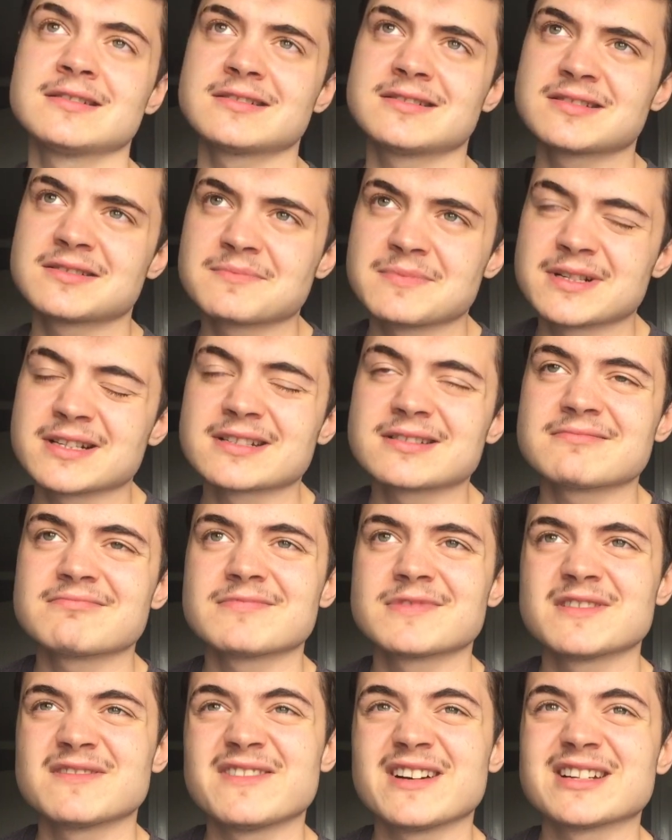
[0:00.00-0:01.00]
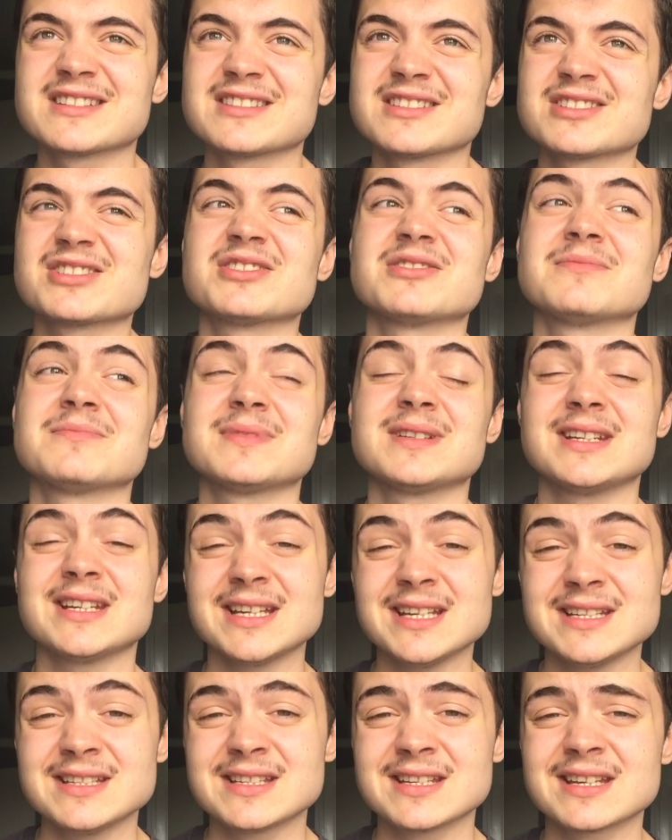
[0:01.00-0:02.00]
despite the fact I shouldn't be
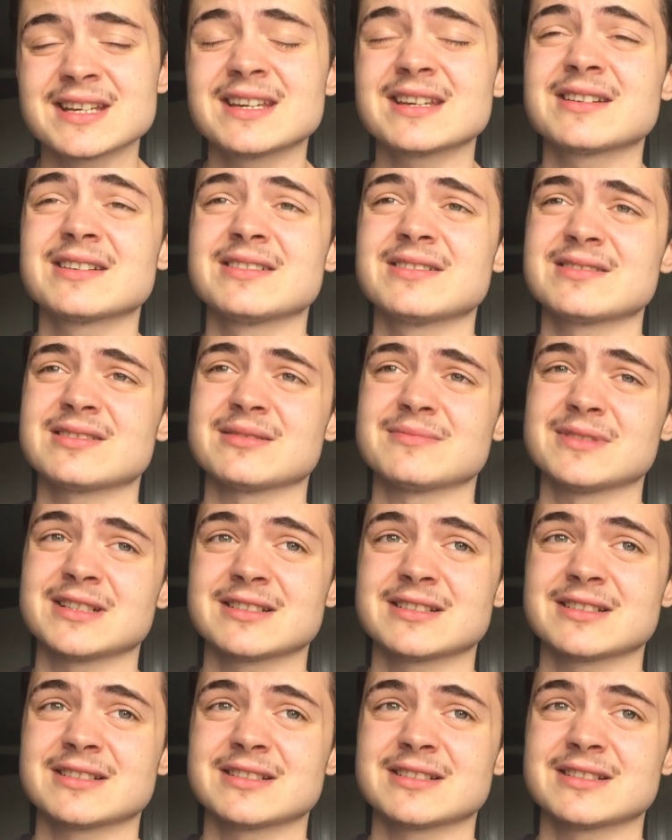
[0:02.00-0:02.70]
eating it because I'm